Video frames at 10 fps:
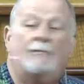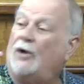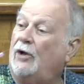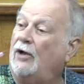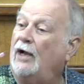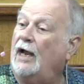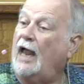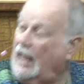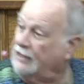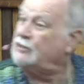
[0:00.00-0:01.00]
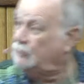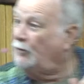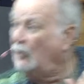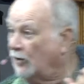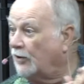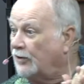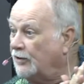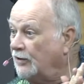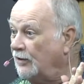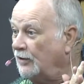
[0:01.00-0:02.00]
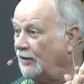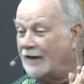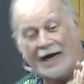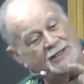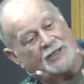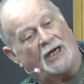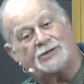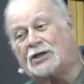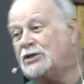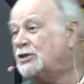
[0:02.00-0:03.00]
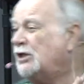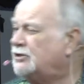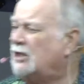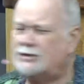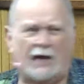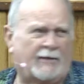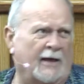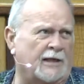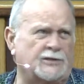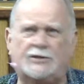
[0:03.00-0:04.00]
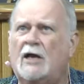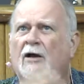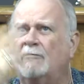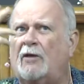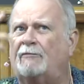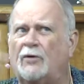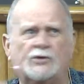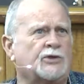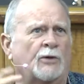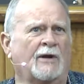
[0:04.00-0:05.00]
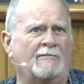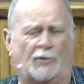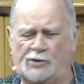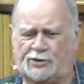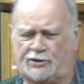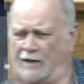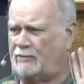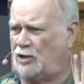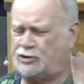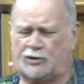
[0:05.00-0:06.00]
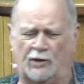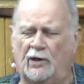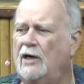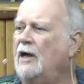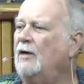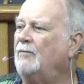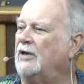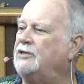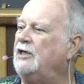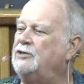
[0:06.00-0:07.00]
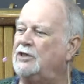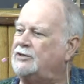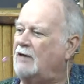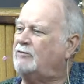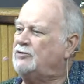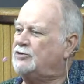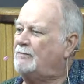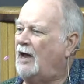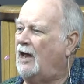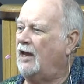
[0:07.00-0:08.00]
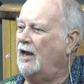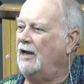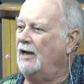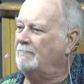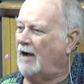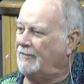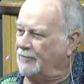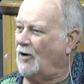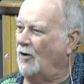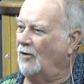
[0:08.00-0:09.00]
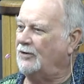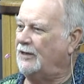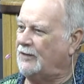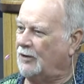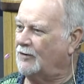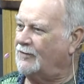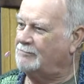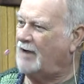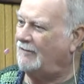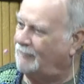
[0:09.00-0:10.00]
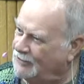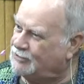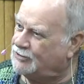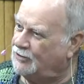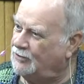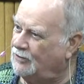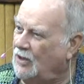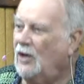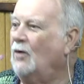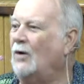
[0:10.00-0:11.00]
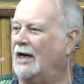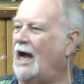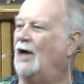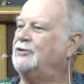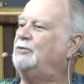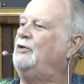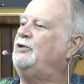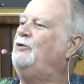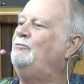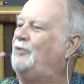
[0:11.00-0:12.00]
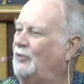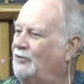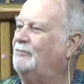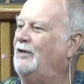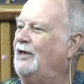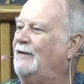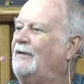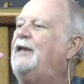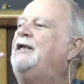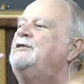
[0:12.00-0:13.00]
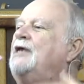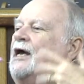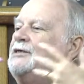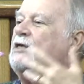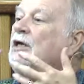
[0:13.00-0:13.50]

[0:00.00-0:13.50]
those that tremble at His word. Isaiah 66, I think it's the first three verses, I'm not sure. But he says, Heaven's my, my throne and the earth of my footstool. What house will you build me?